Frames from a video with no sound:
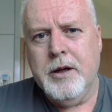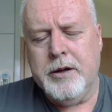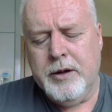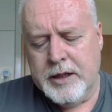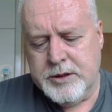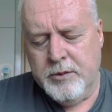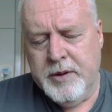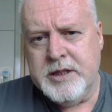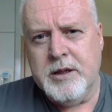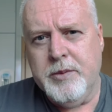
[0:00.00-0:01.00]
don't like to
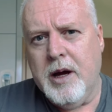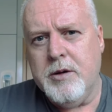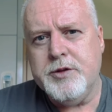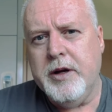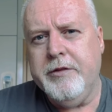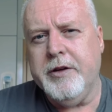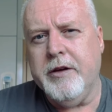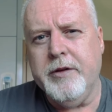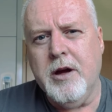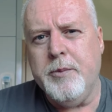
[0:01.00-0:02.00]
admit it, but I was ready for
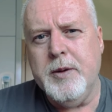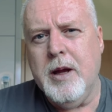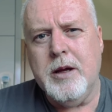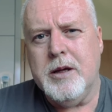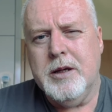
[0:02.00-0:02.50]
giving up. I